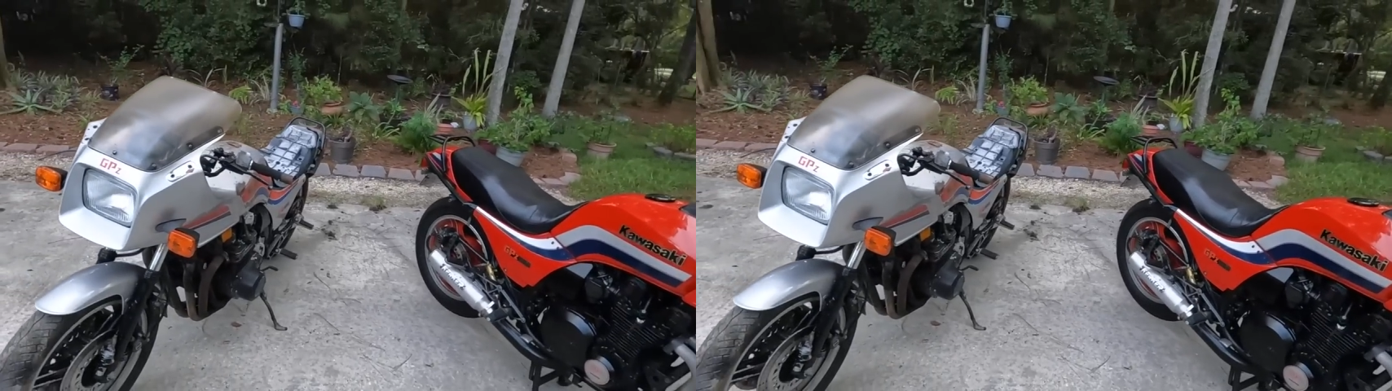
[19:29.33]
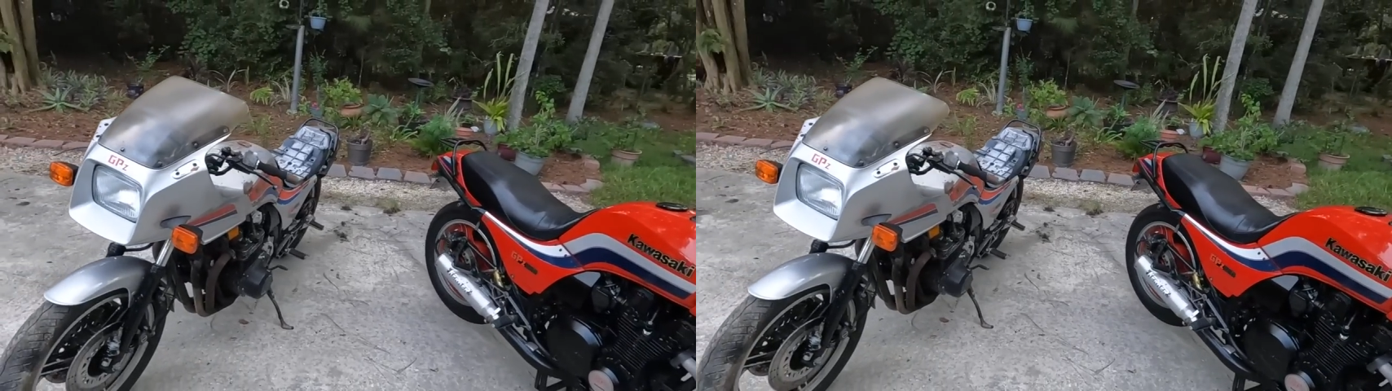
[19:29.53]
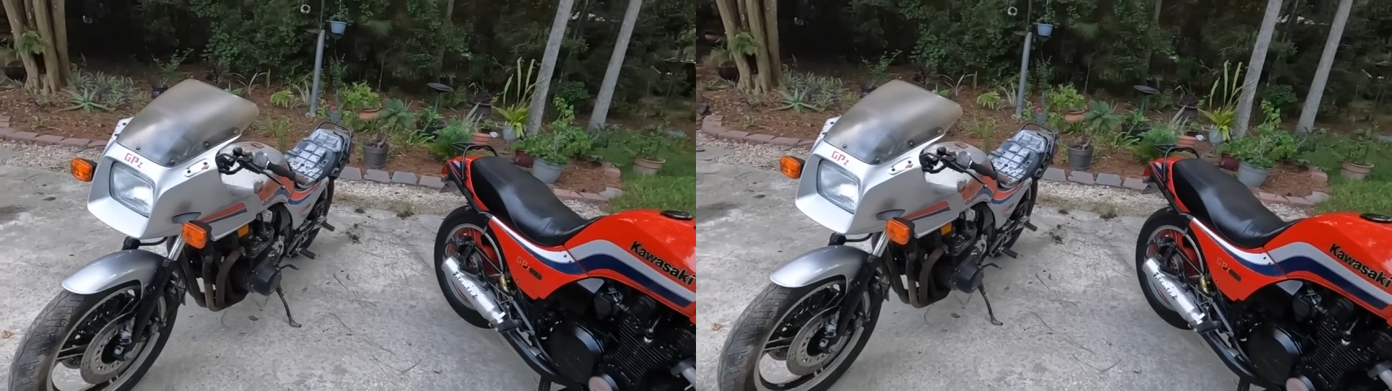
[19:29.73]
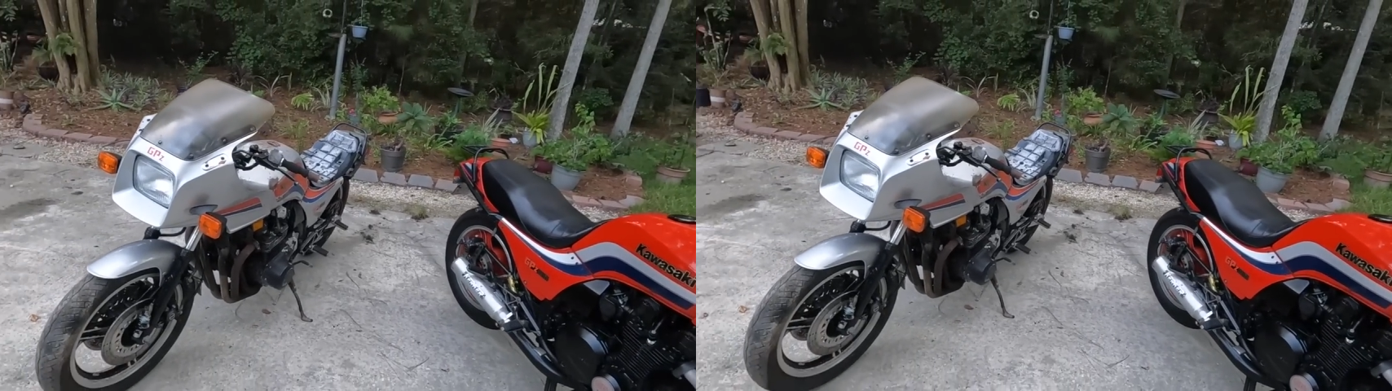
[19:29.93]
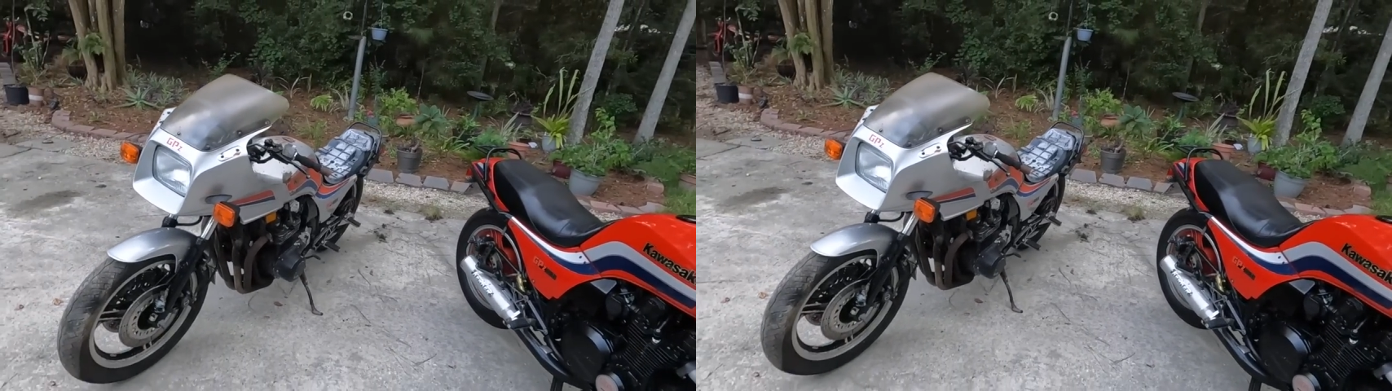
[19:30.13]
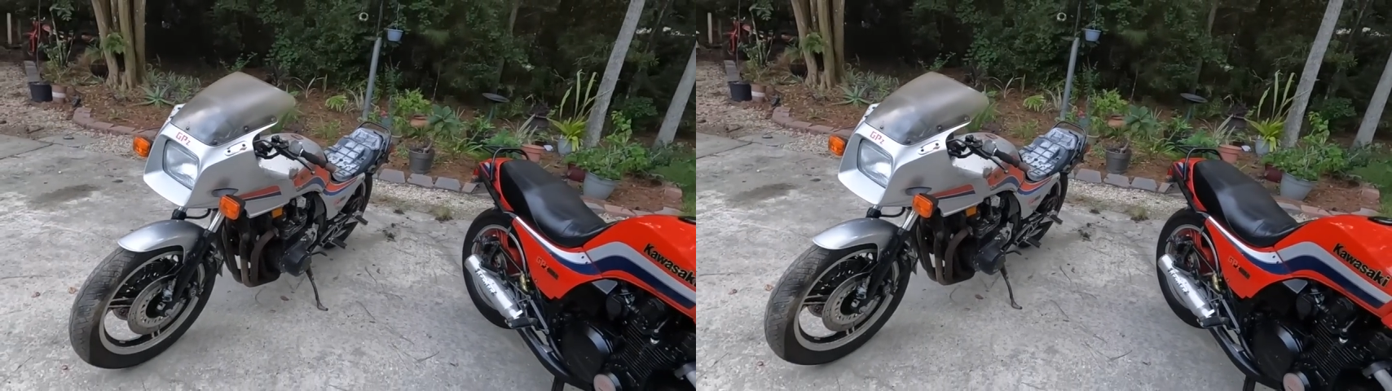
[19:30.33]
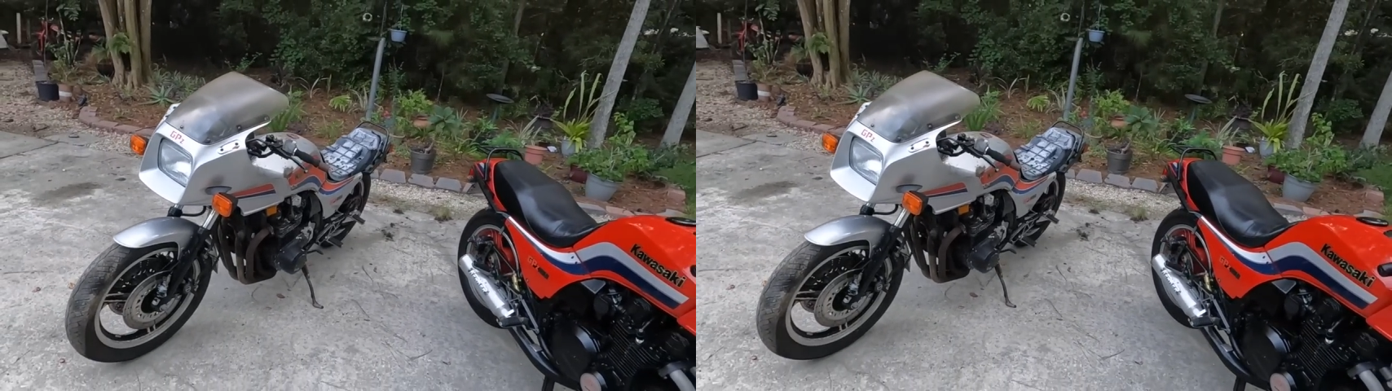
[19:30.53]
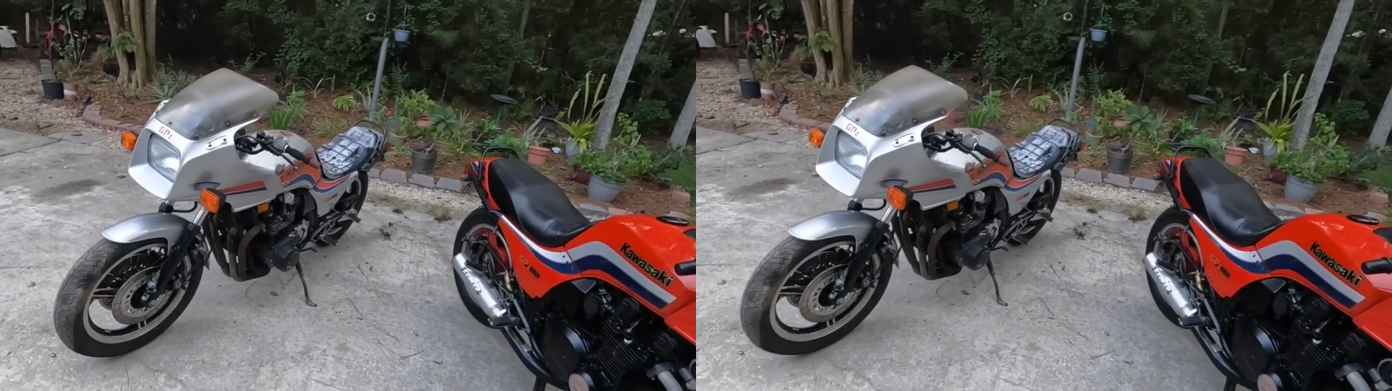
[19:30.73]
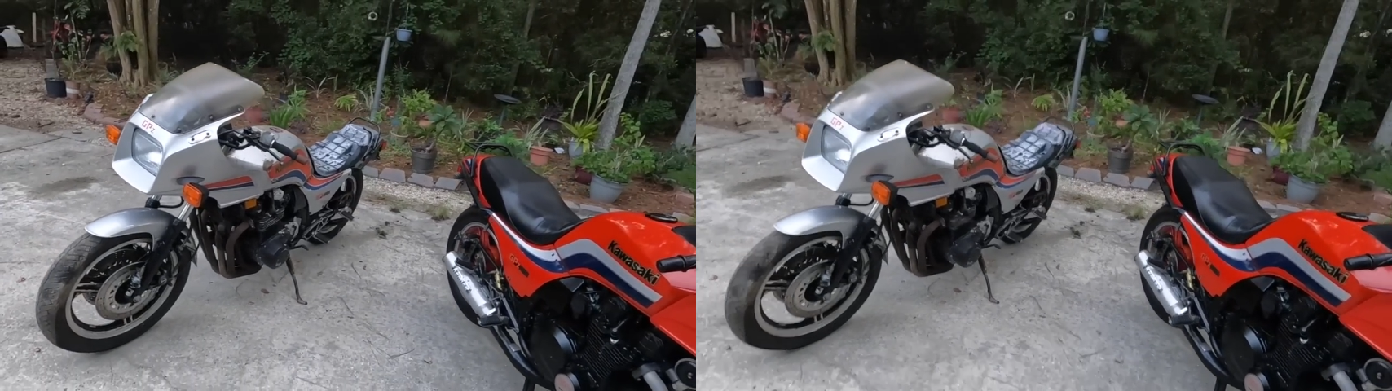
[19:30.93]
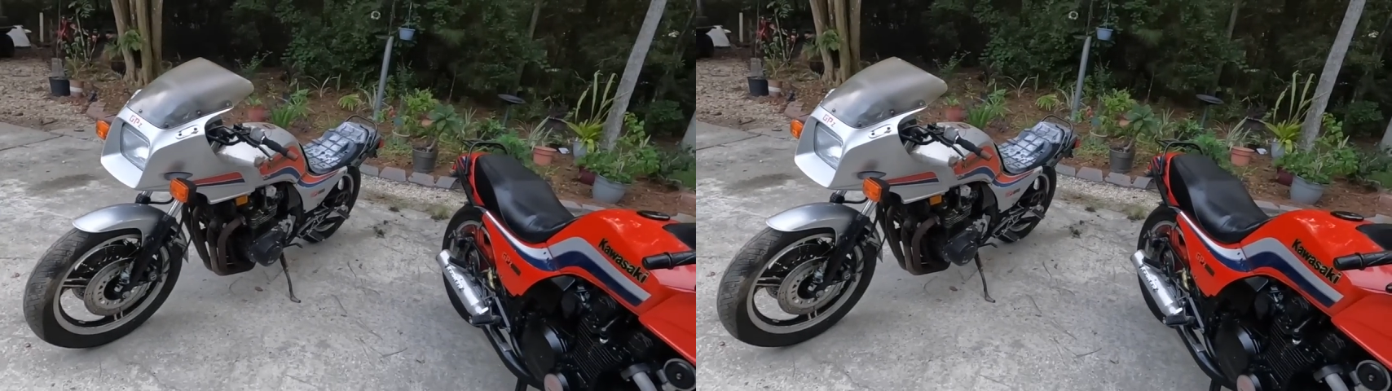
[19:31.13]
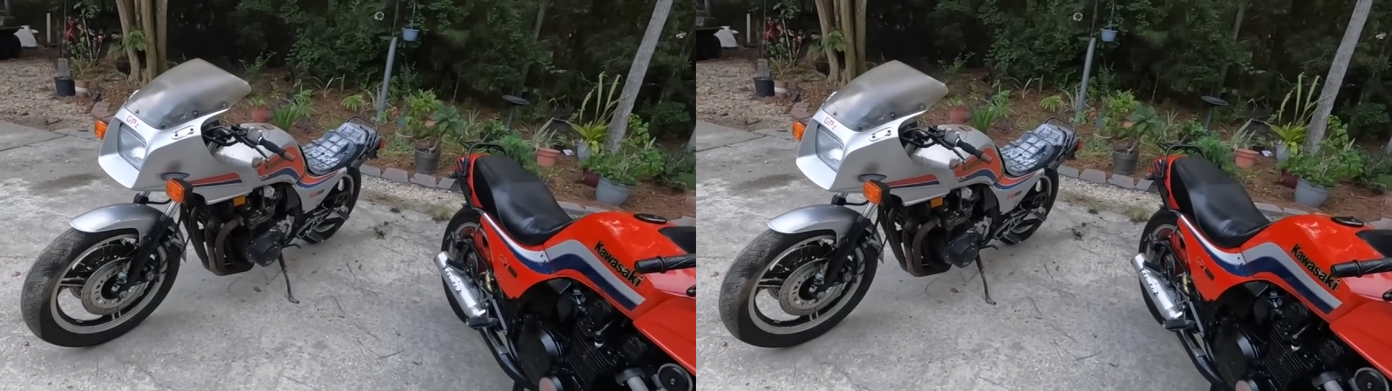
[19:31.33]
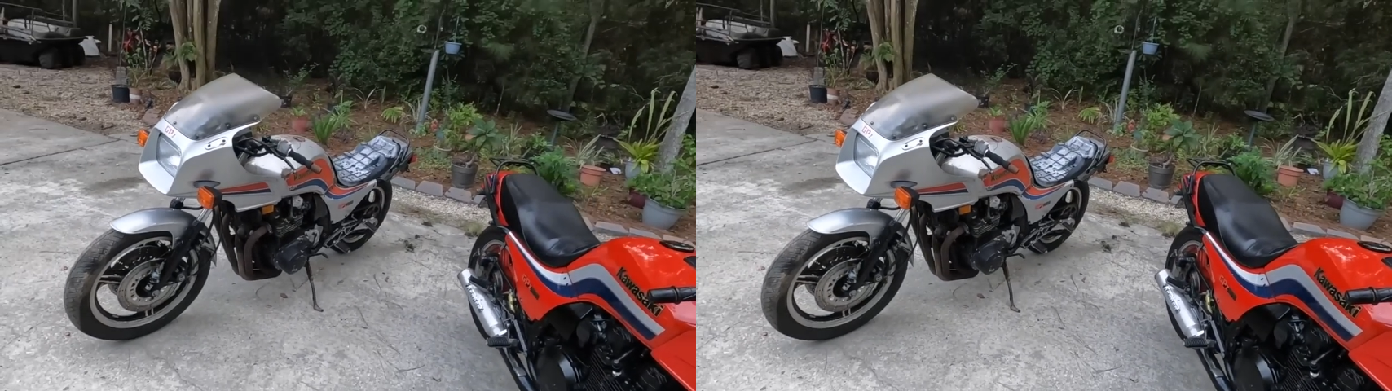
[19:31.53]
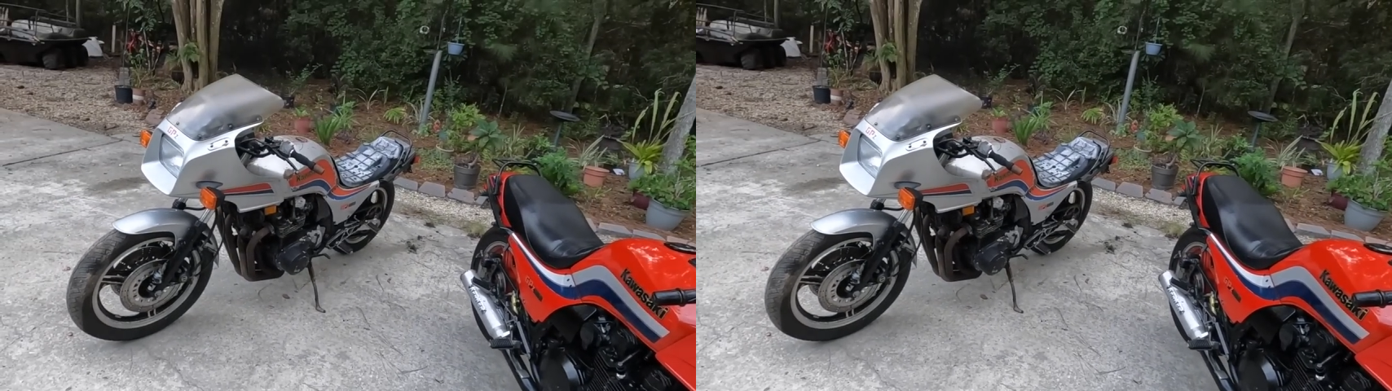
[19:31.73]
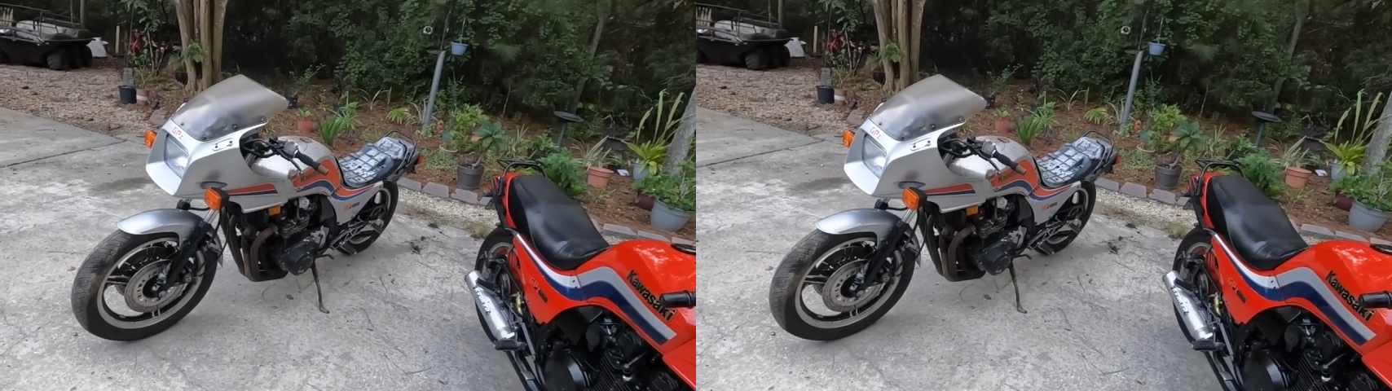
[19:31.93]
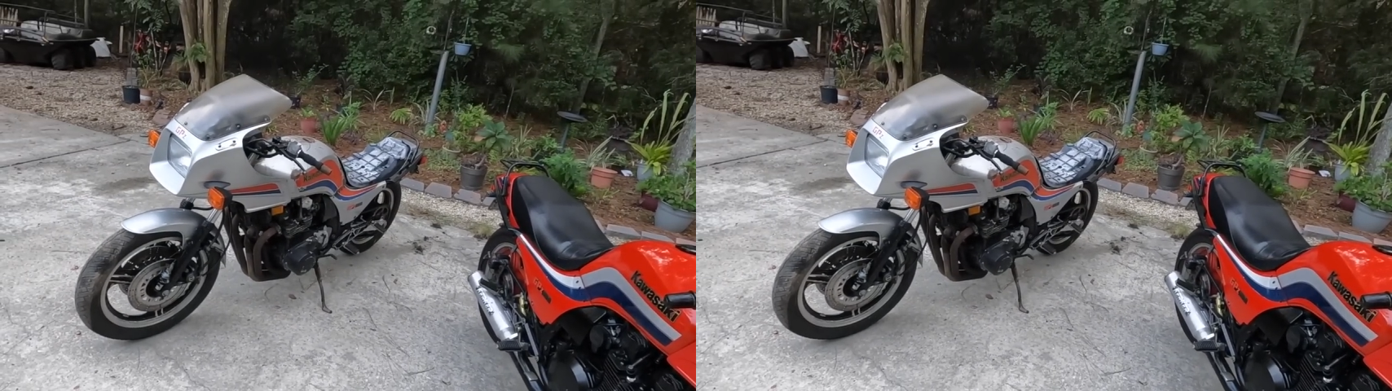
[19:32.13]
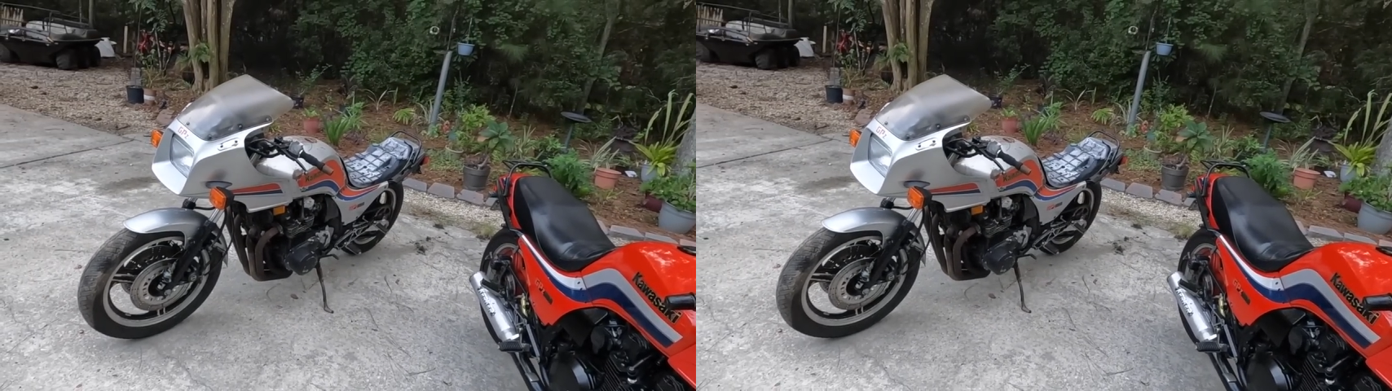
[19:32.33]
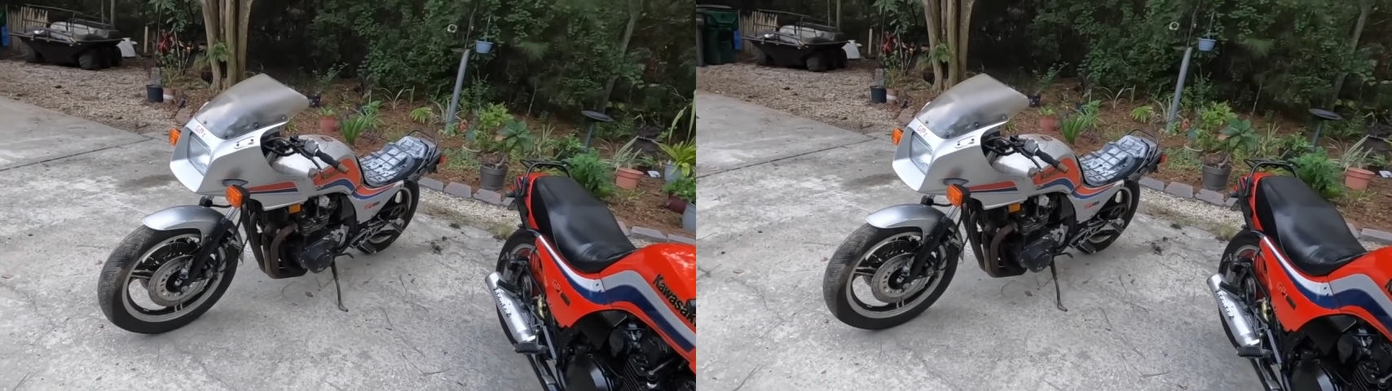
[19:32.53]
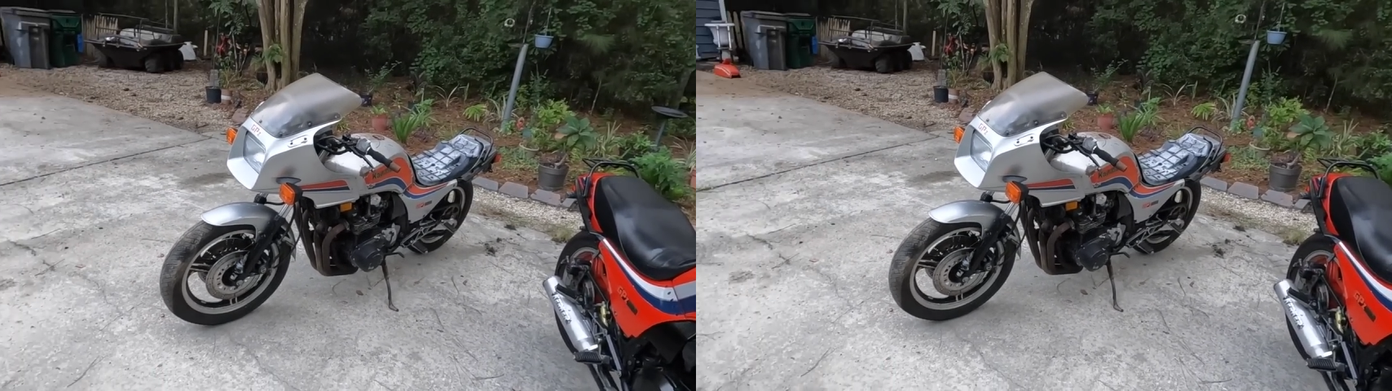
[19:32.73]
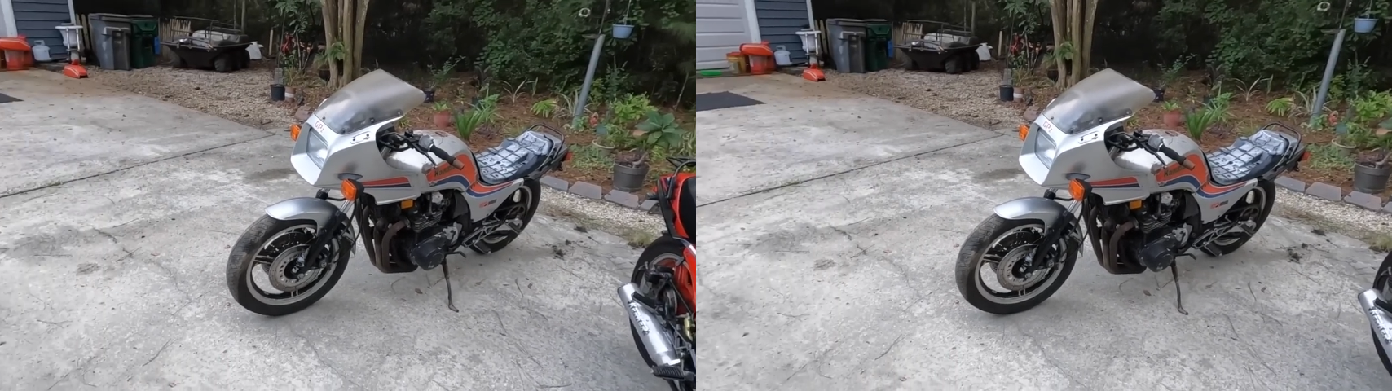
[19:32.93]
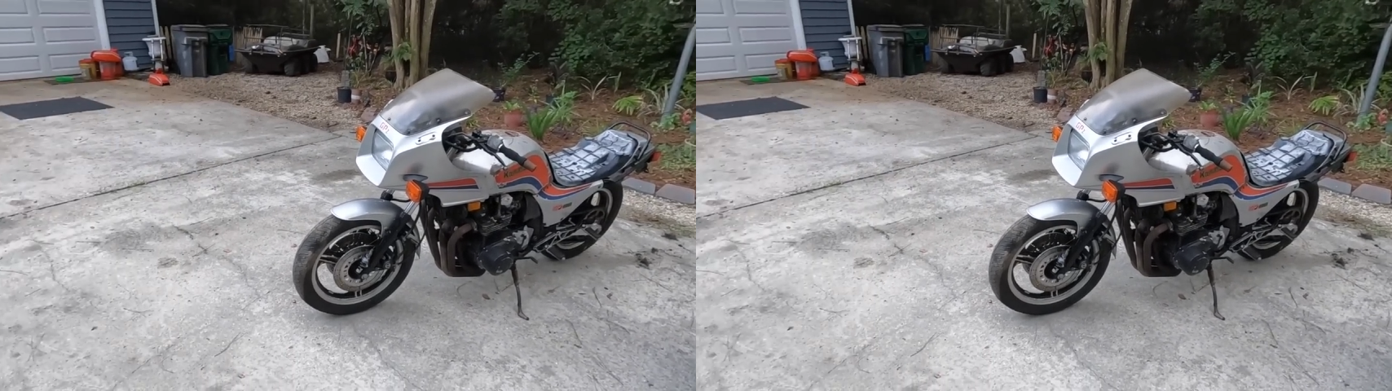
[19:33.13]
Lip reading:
(no speaker visible)